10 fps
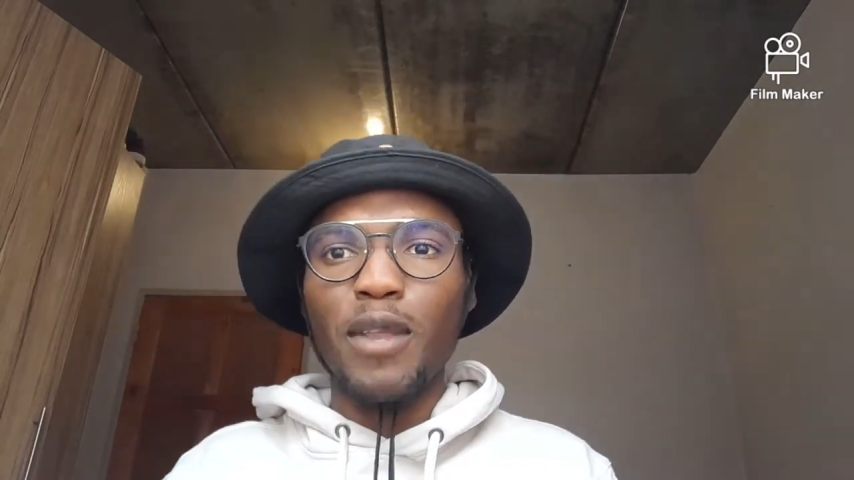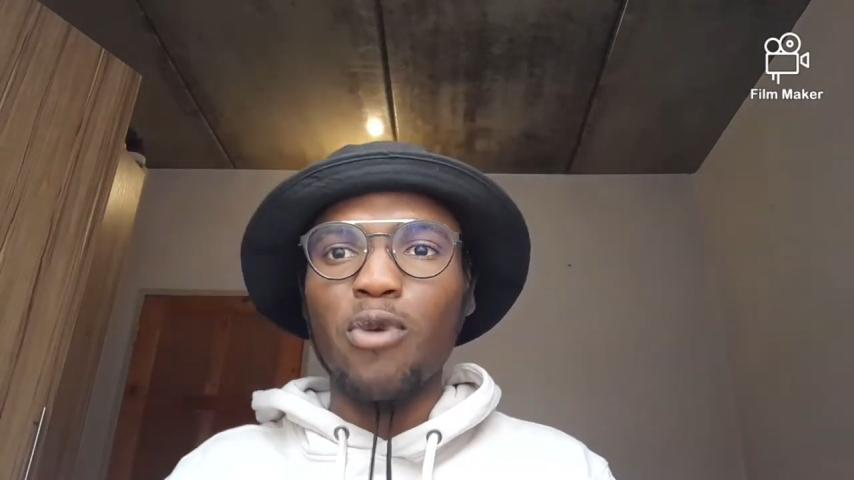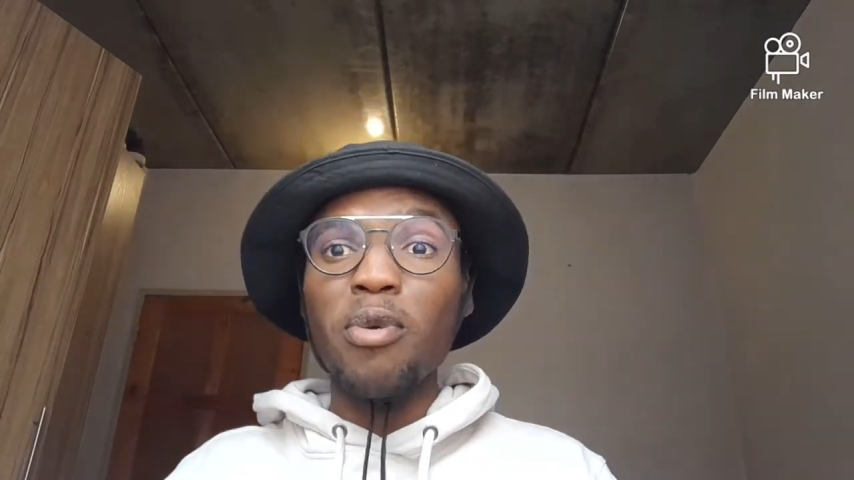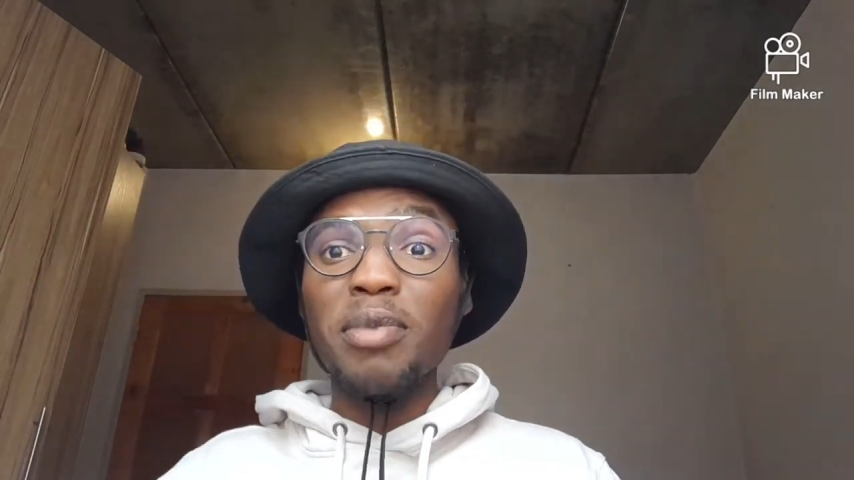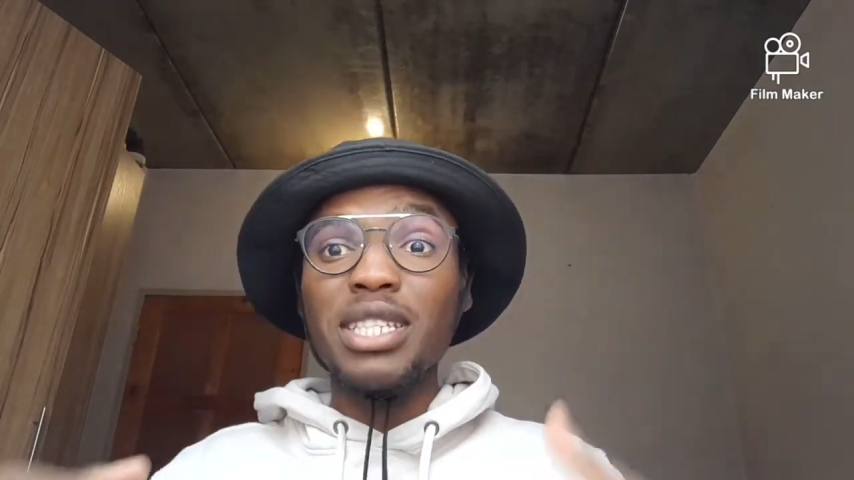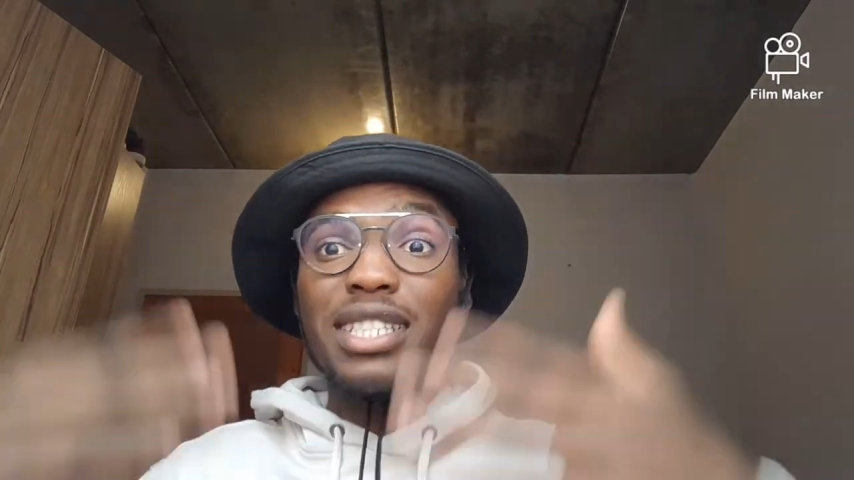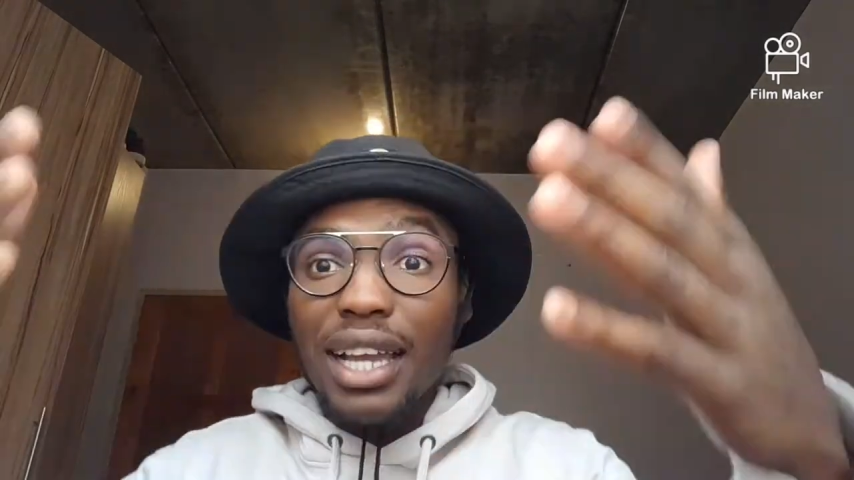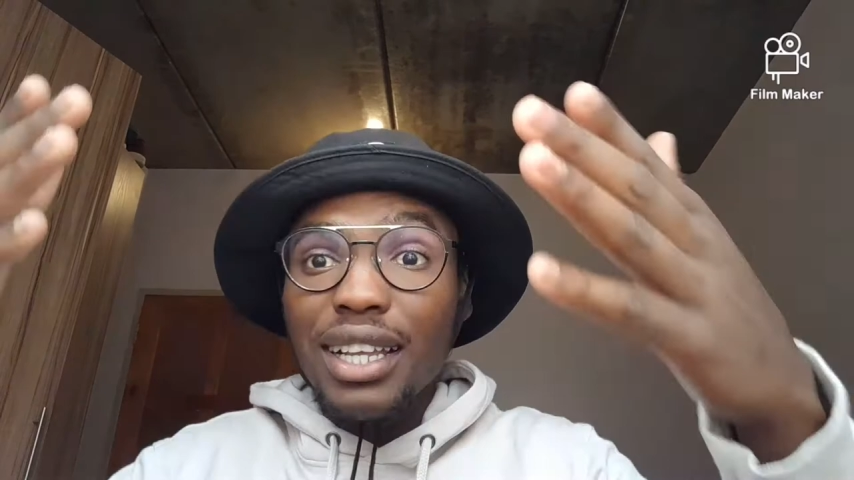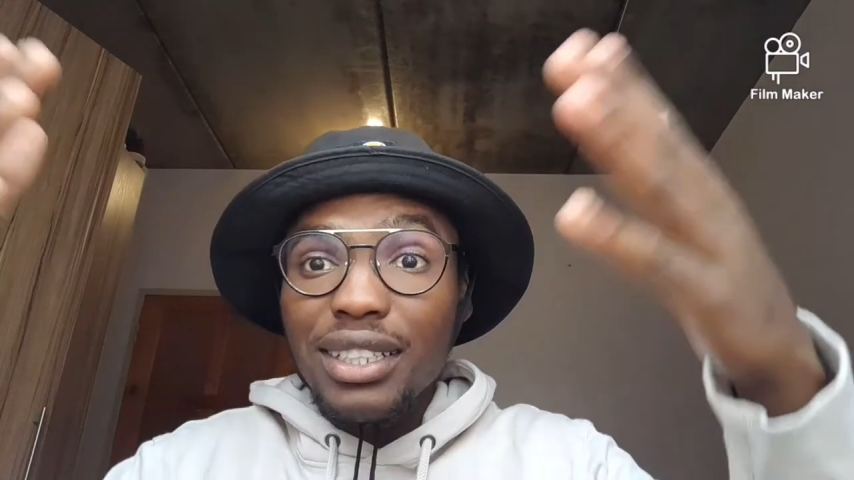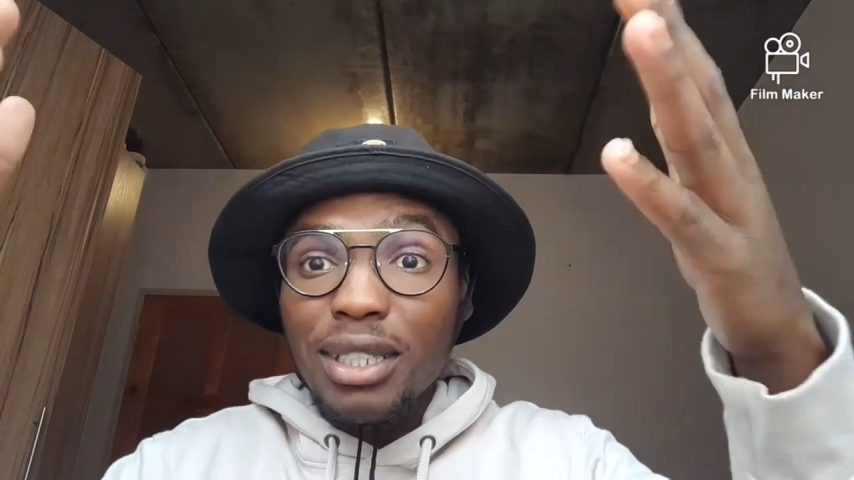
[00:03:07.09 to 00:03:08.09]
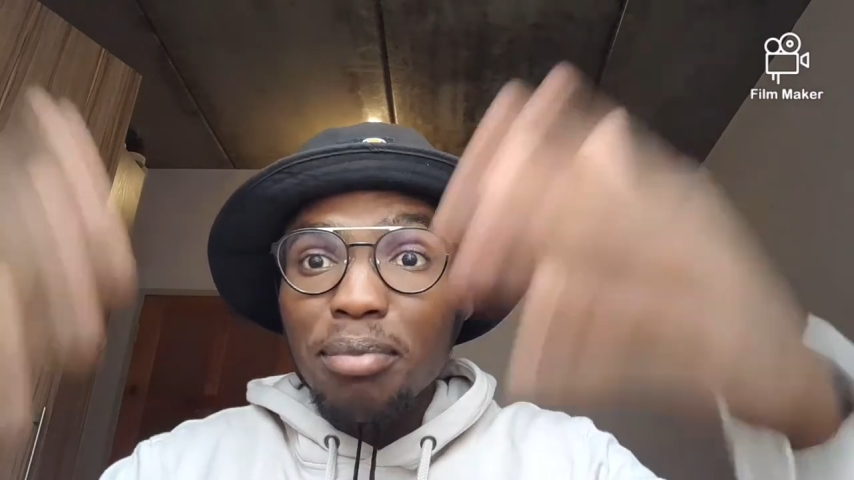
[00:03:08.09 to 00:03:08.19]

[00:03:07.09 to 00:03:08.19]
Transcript: We must tackle